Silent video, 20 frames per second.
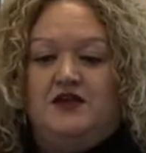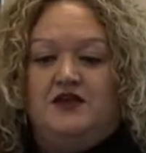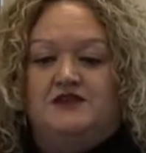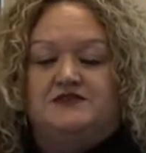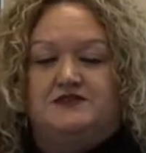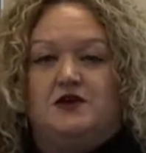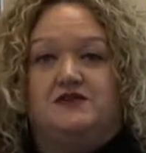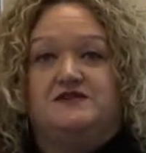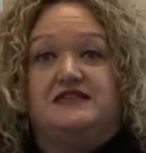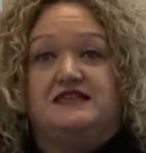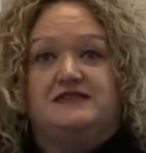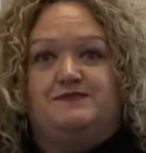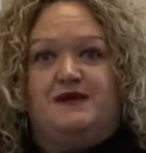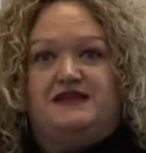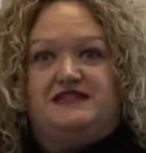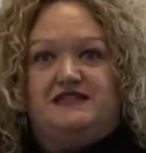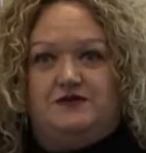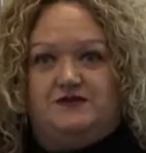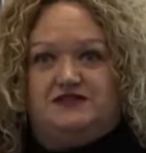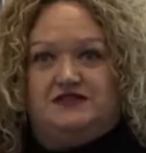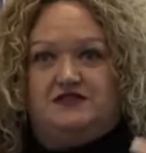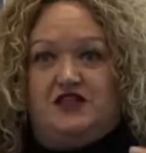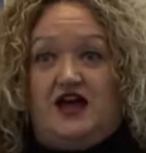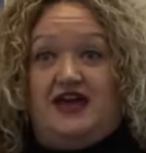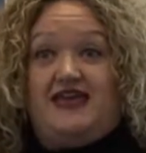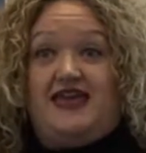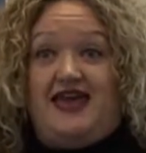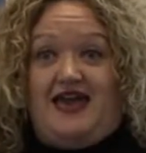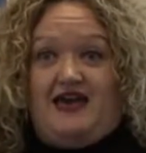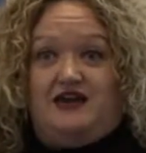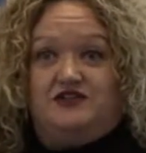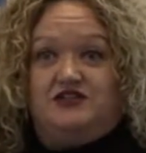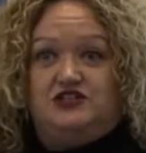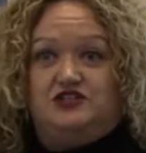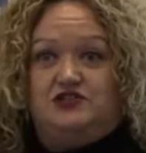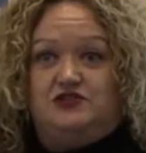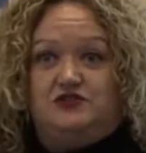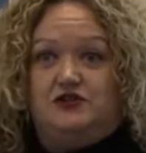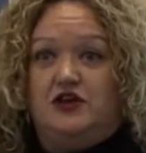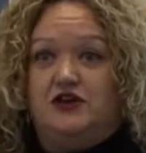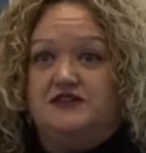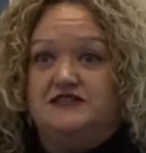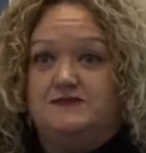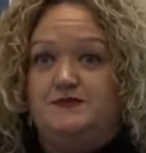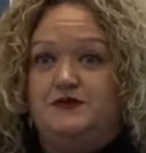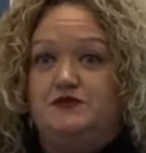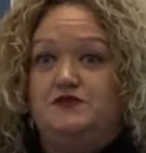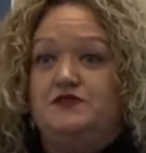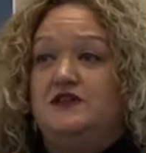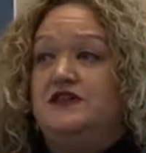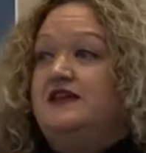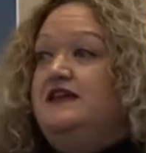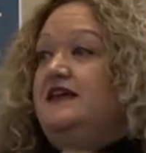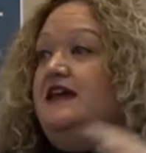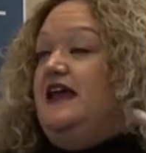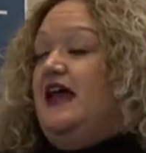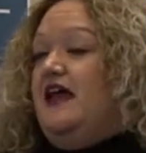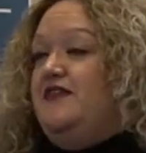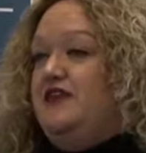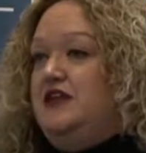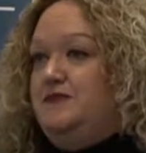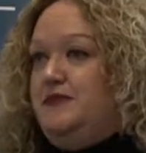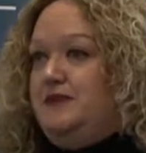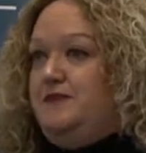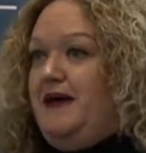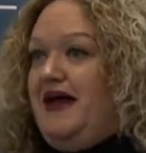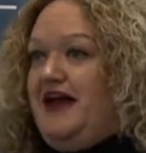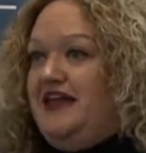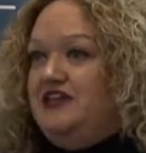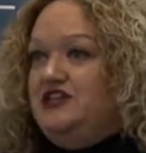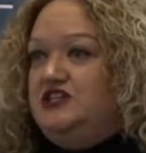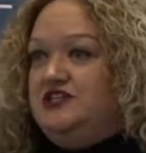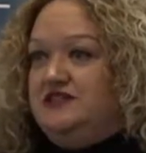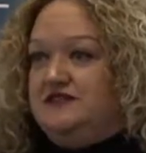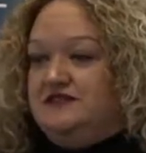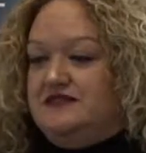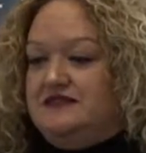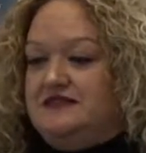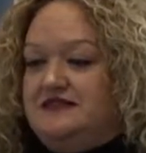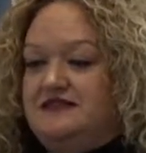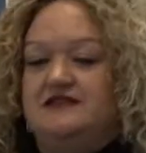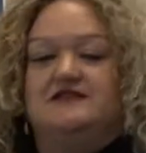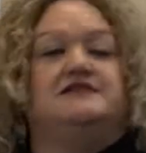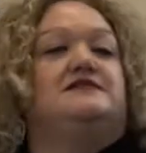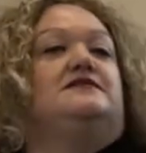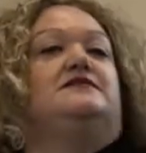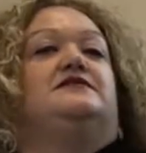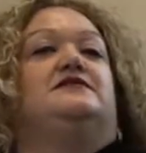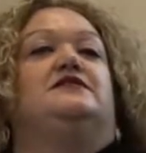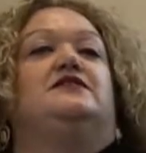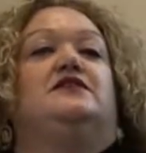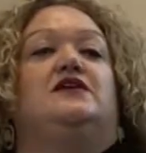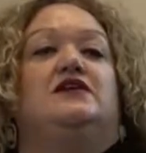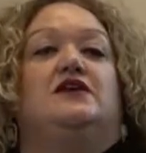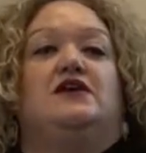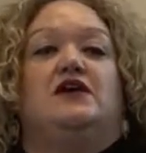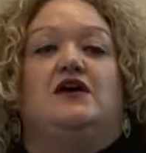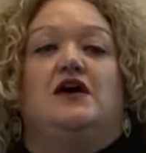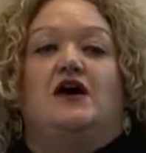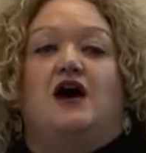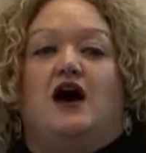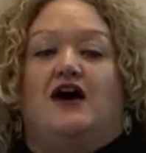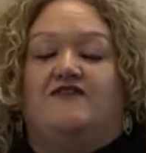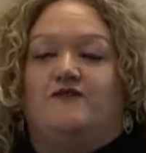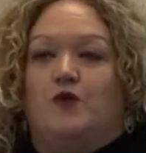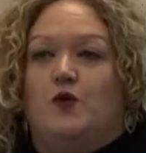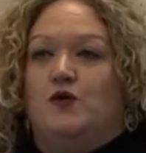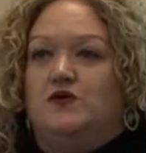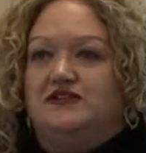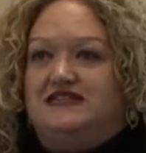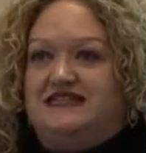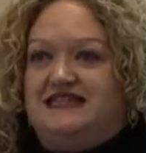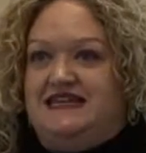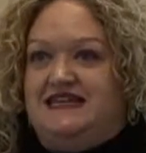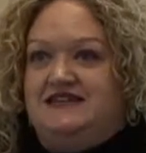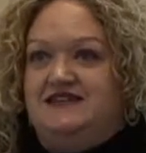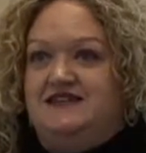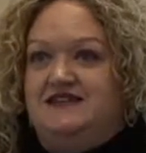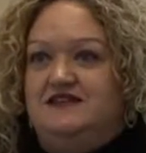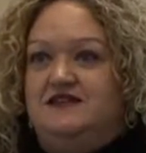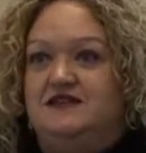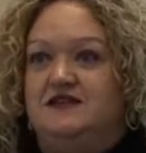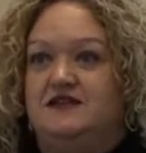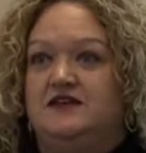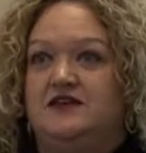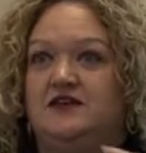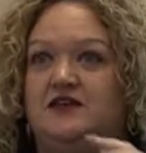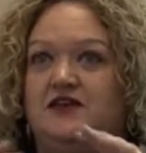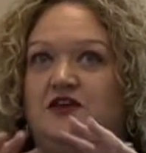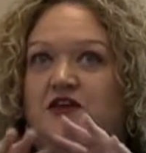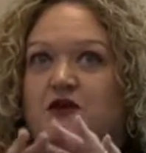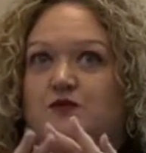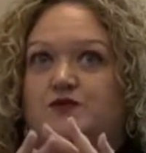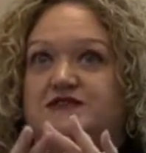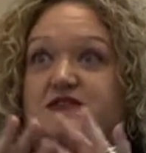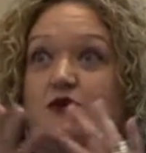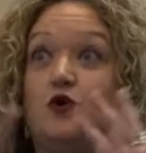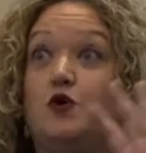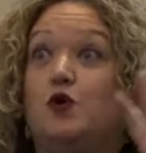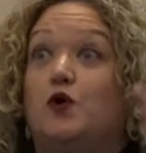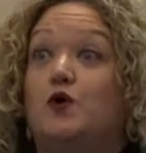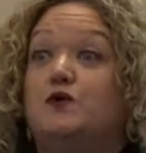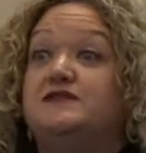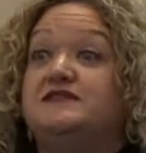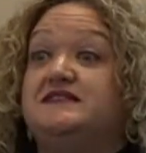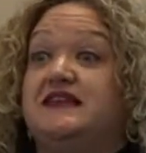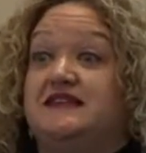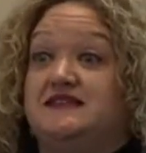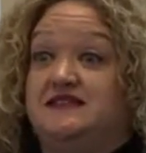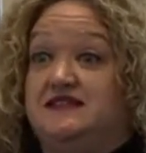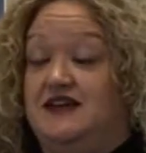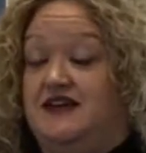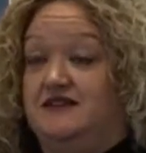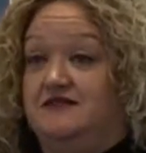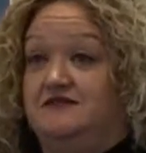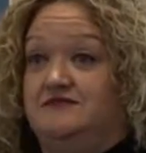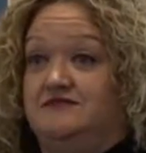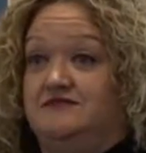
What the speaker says: So I was expecting it was like our digital hospital, and there'd be patients. I've walked in, it was a call centre,